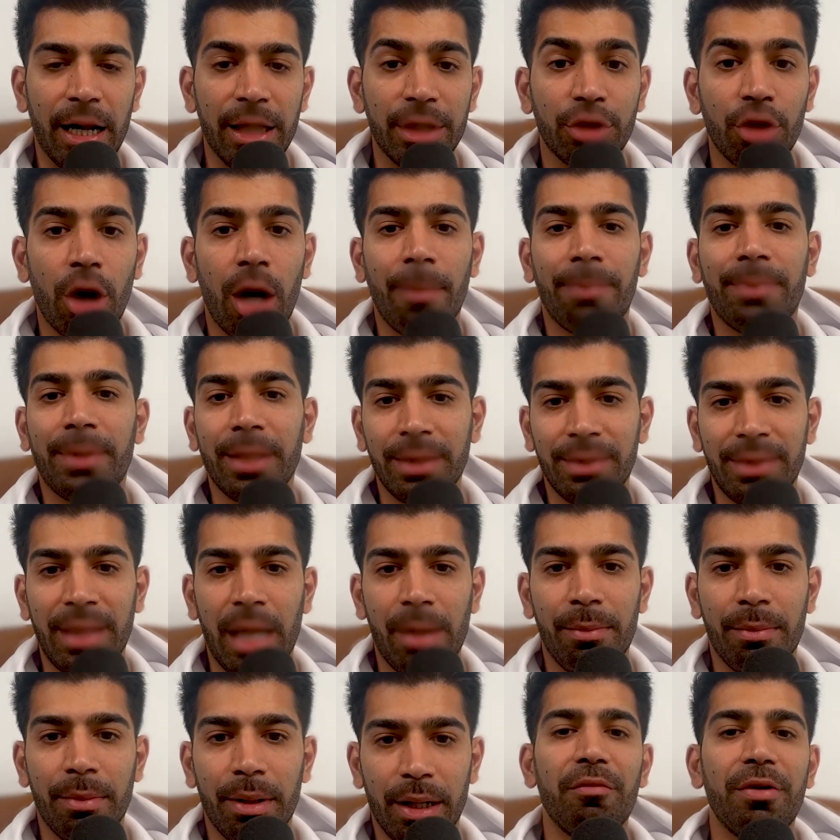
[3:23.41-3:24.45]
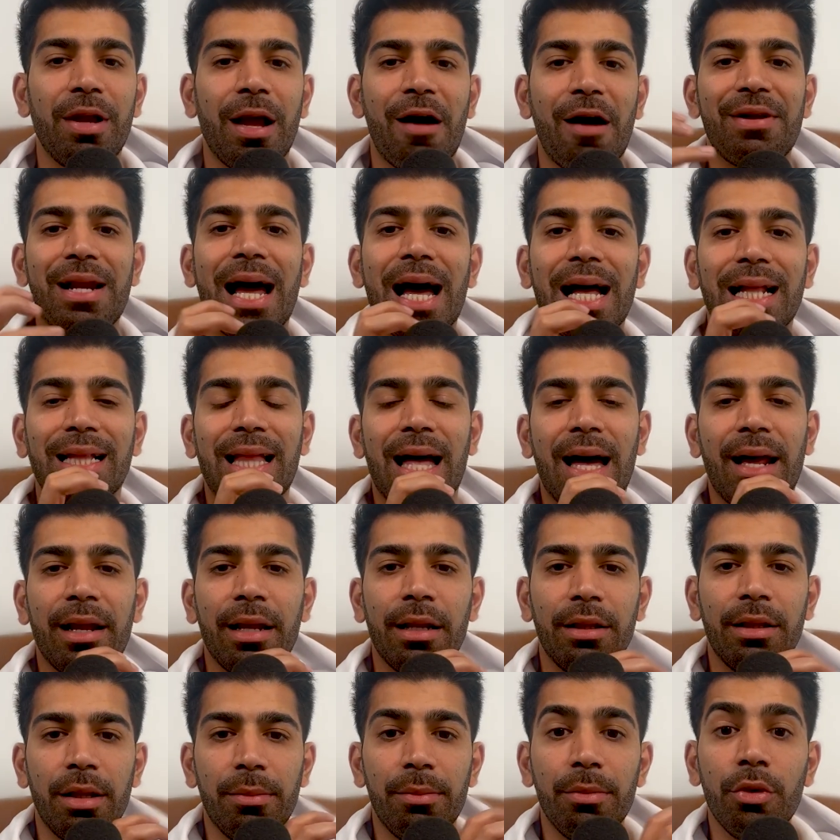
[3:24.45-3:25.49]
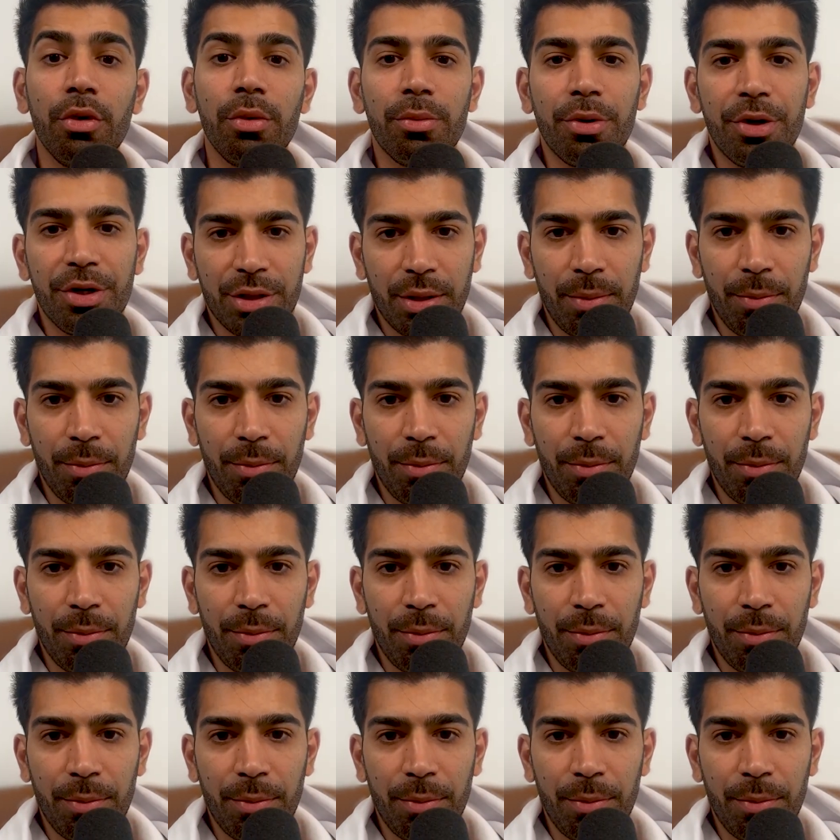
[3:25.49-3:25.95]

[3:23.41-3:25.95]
adopted them. We haven't had that in the Moonbirds